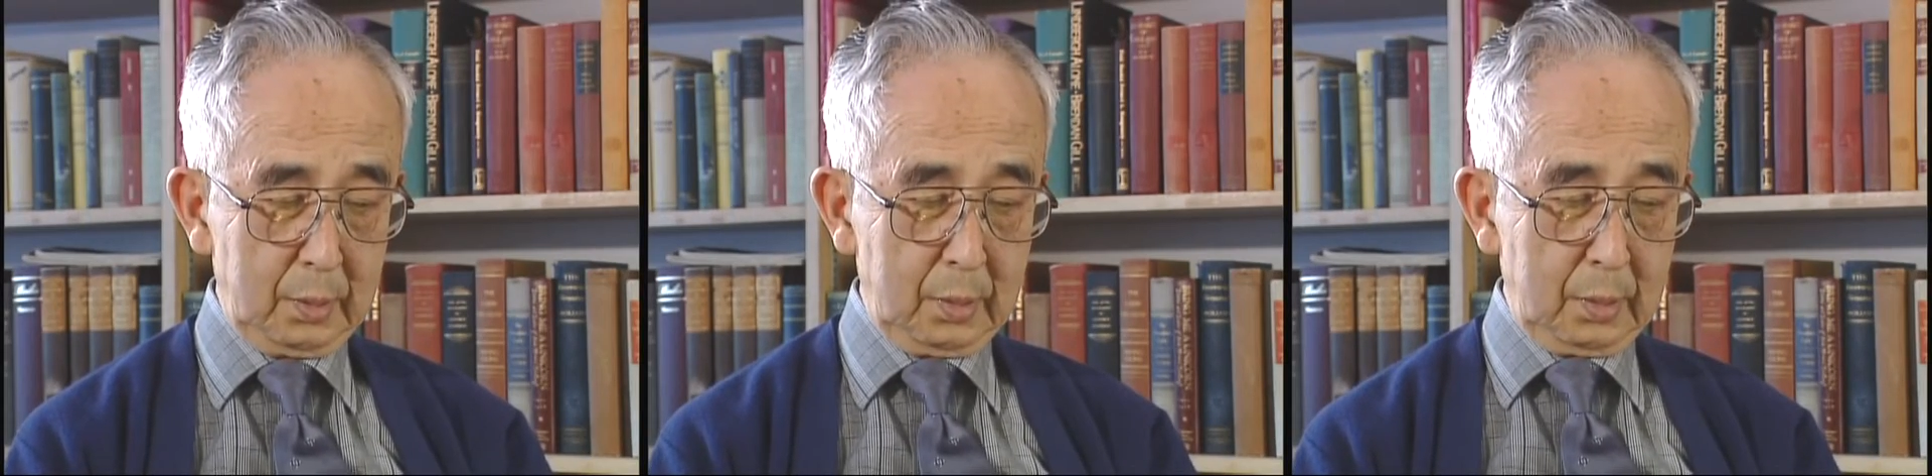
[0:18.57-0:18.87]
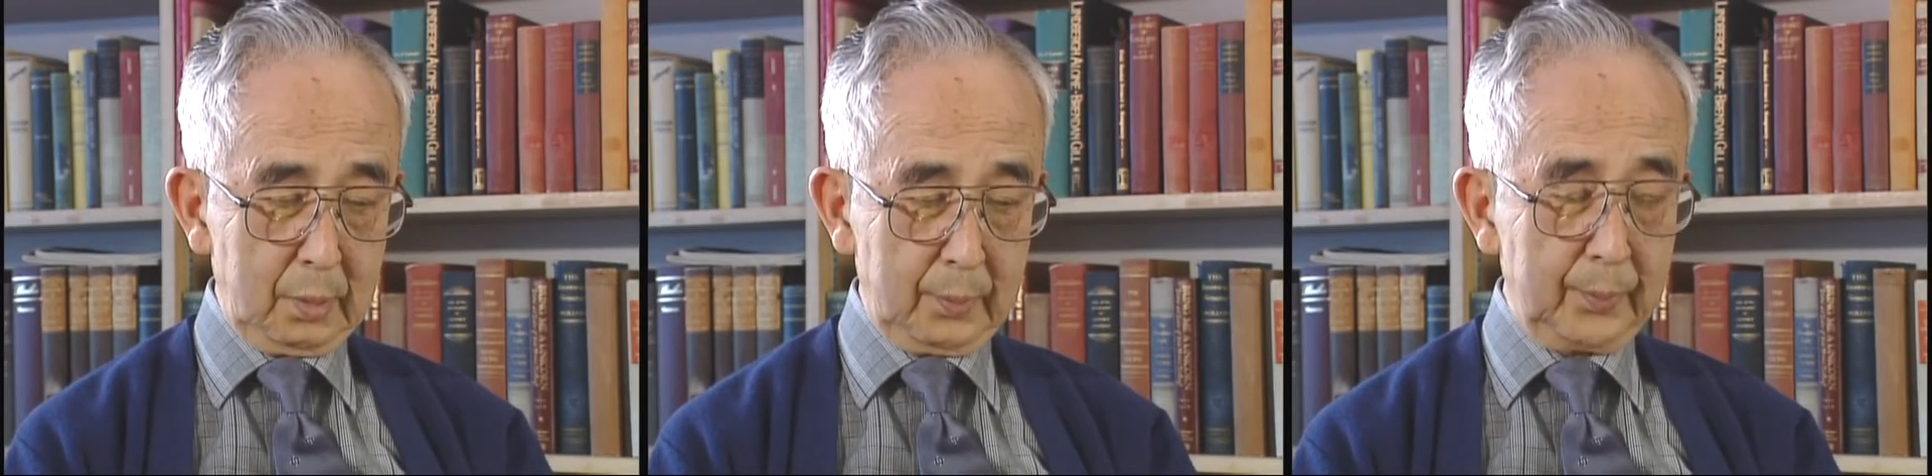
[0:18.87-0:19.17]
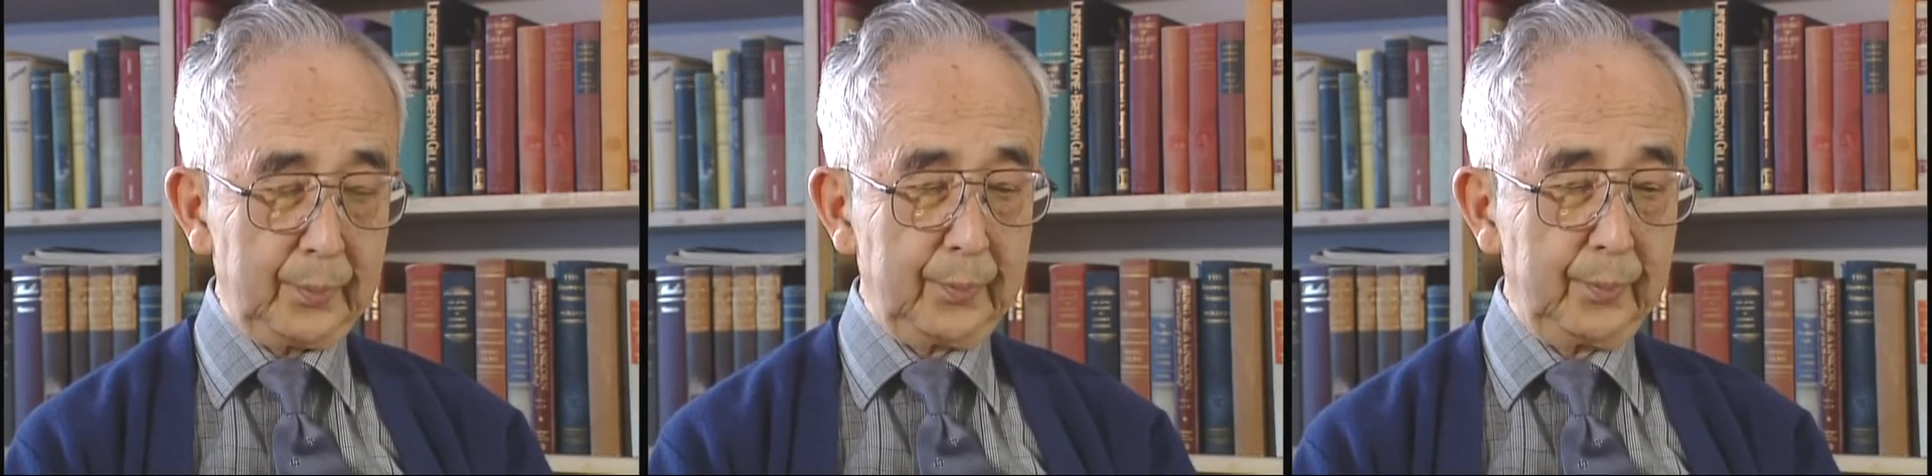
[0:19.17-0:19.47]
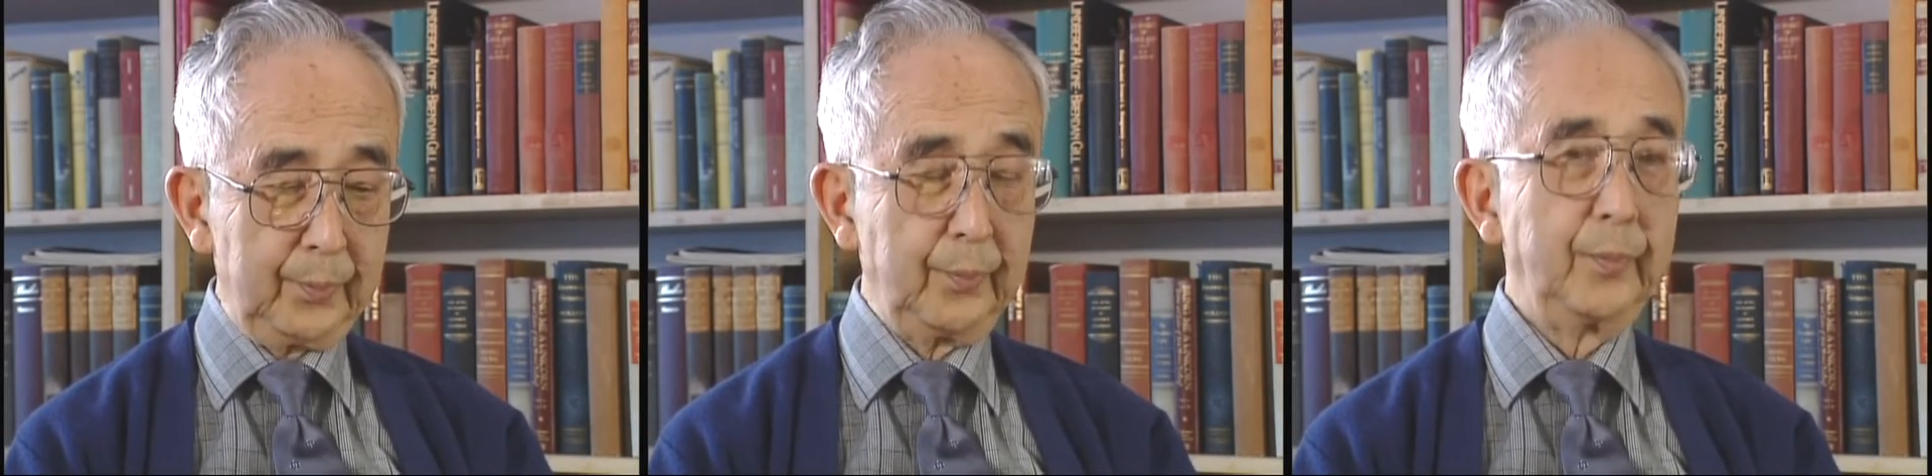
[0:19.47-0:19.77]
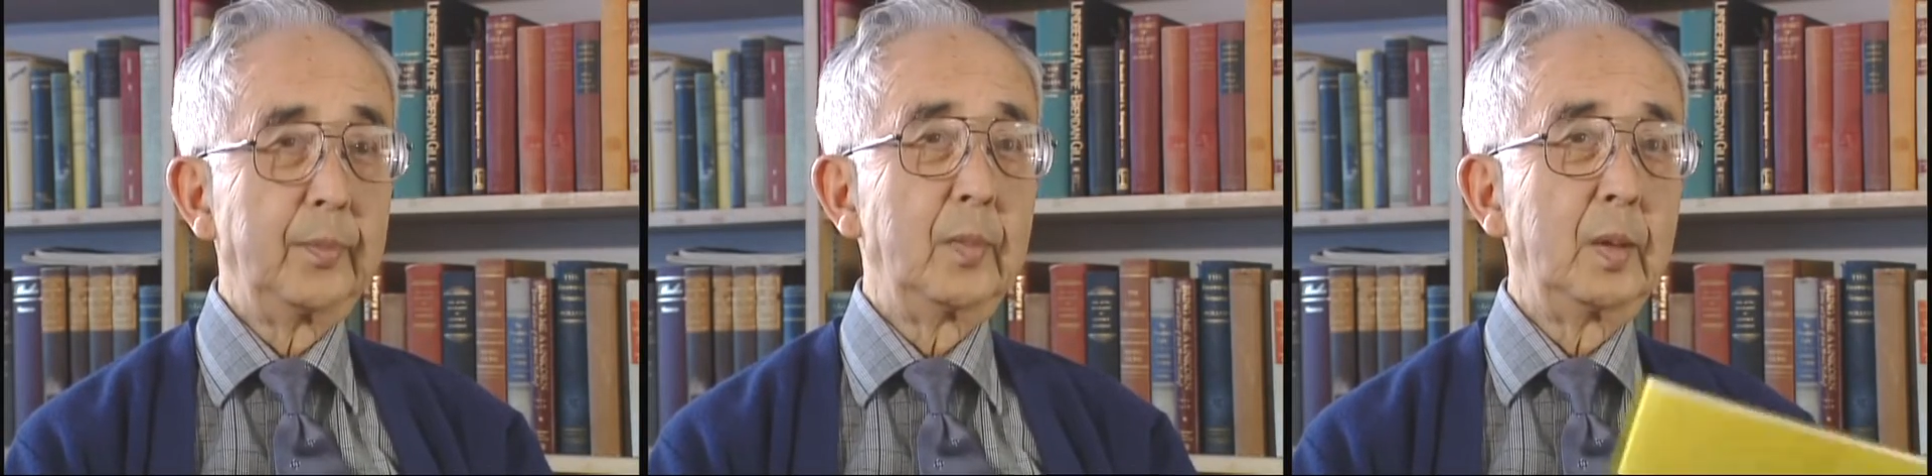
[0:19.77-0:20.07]
And how did, you, how did you
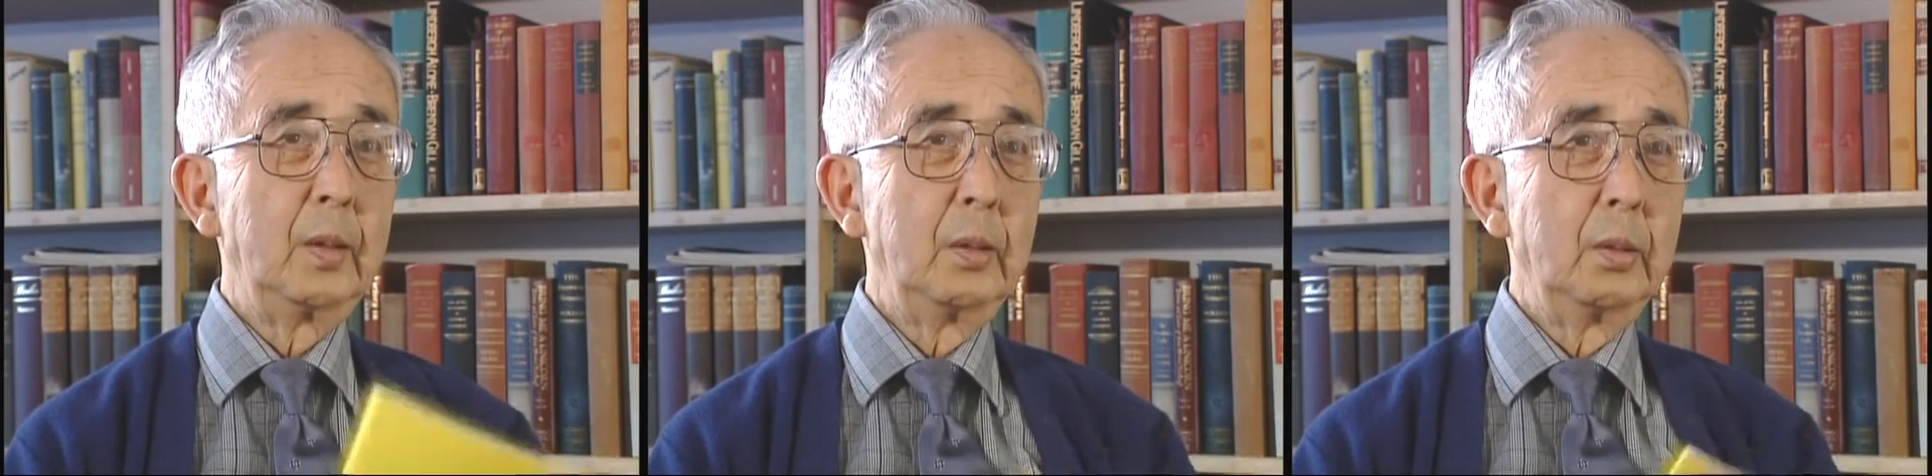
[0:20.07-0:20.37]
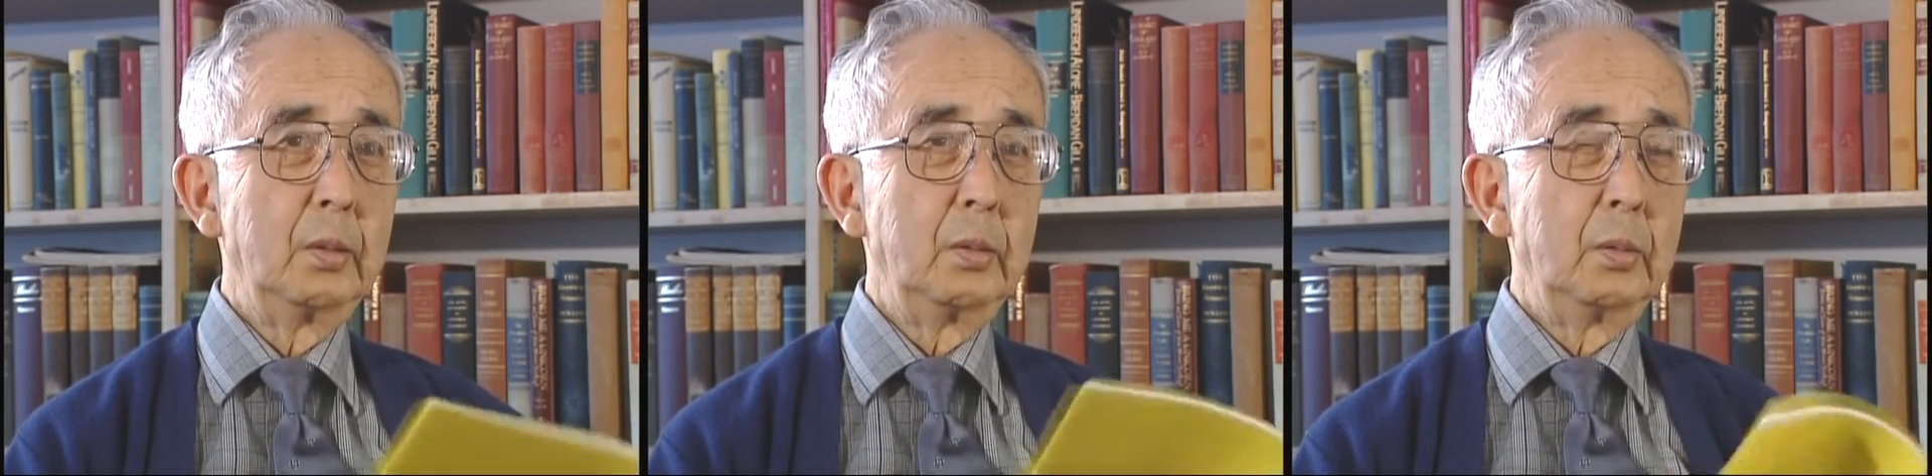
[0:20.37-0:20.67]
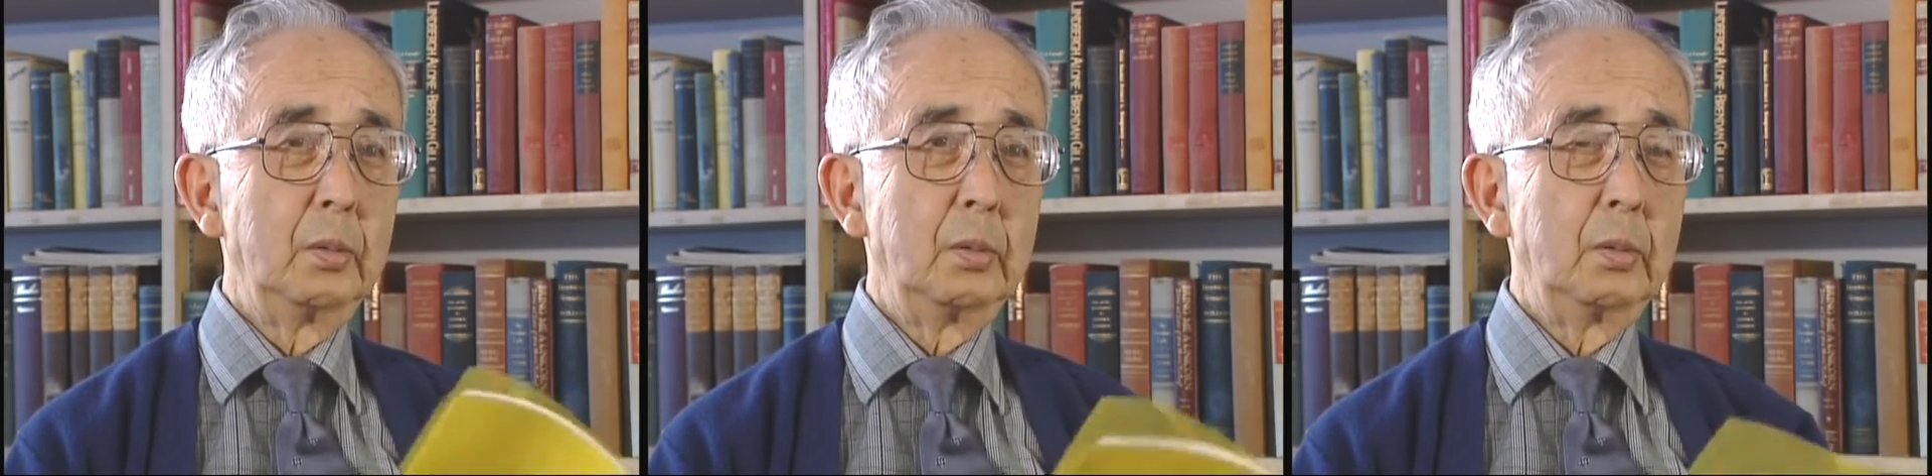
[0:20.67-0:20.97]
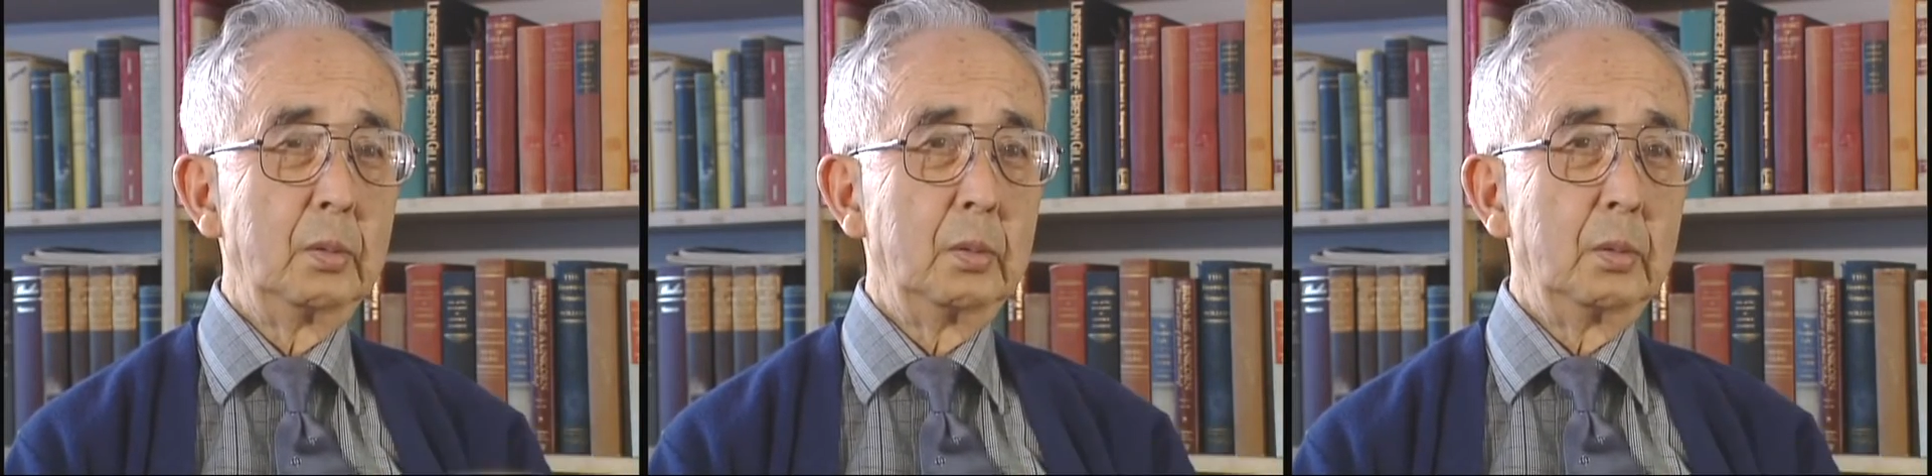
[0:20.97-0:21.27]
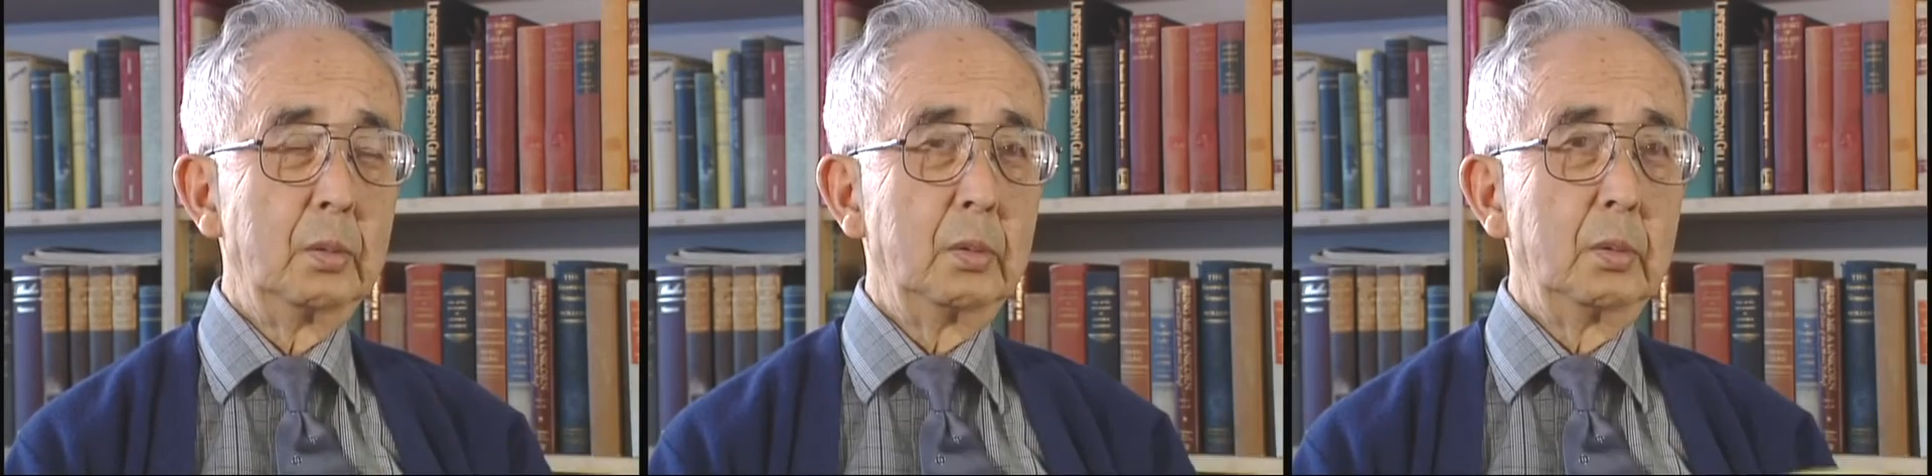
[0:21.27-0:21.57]
get them to stop using the word Jap in
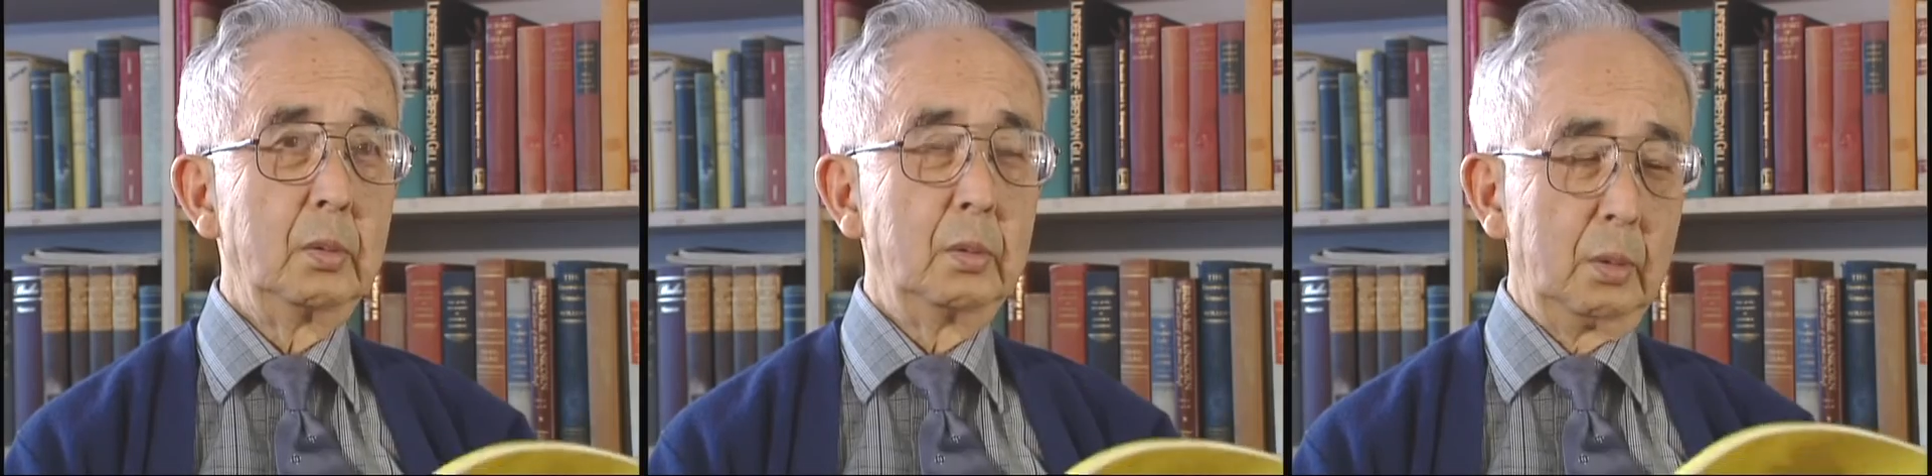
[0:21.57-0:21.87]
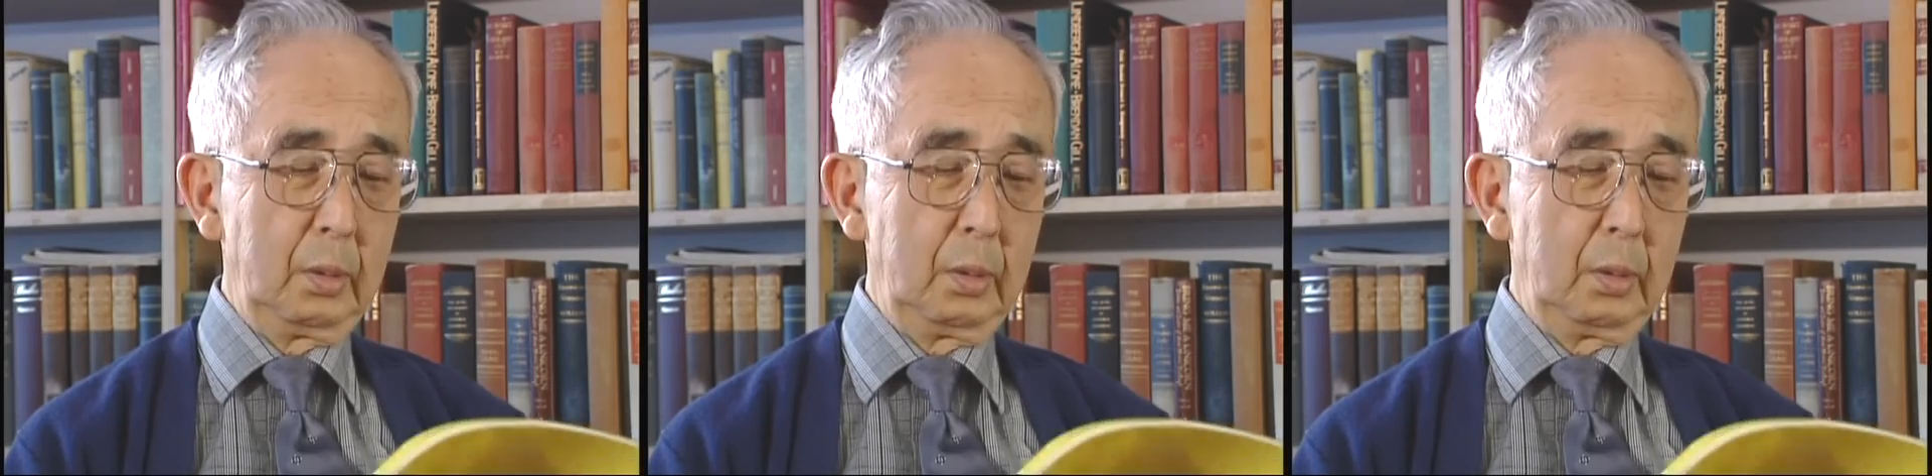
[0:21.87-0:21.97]
newspapers?